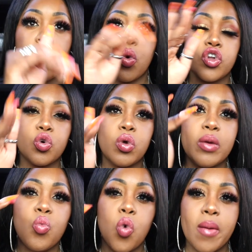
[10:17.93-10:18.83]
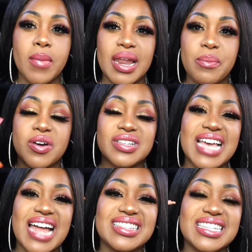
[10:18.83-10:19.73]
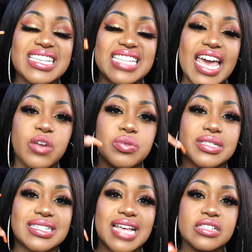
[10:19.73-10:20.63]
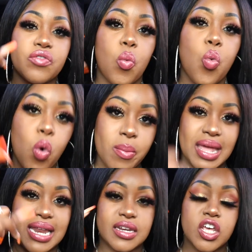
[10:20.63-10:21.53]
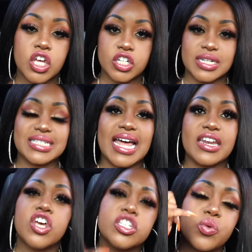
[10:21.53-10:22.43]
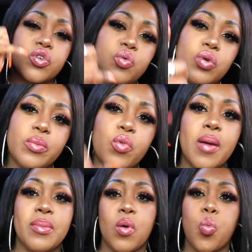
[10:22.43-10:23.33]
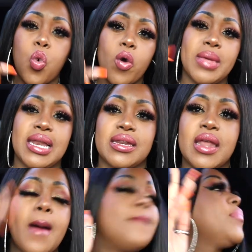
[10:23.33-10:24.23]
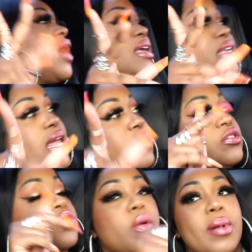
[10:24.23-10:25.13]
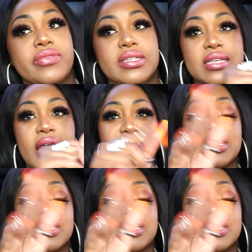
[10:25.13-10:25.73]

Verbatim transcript: We're gonna call him watermelon because he had his head was the size of a watermelon. Do you understand? So we're gonna call him water, watermelon. But yeah, let me talk about this guy.